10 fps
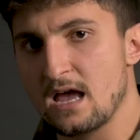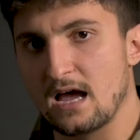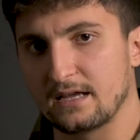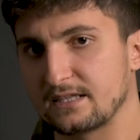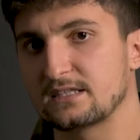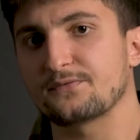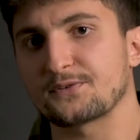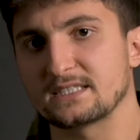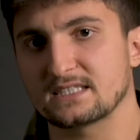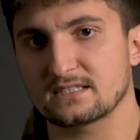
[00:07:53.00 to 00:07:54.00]
the
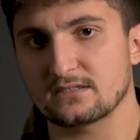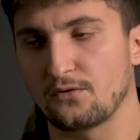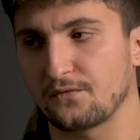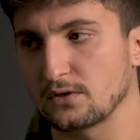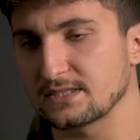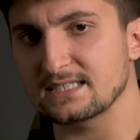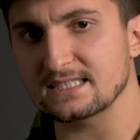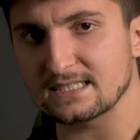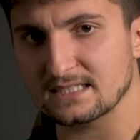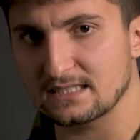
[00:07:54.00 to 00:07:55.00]
difference of
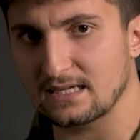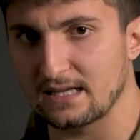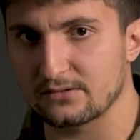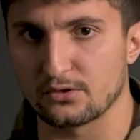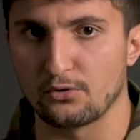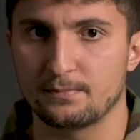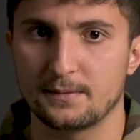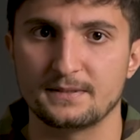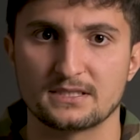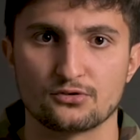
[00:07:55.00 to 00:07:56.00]
consistency and
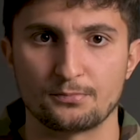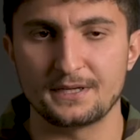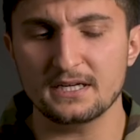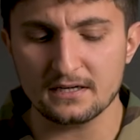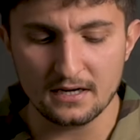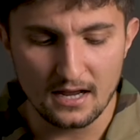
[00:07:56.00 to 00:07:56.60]
BB's grouping,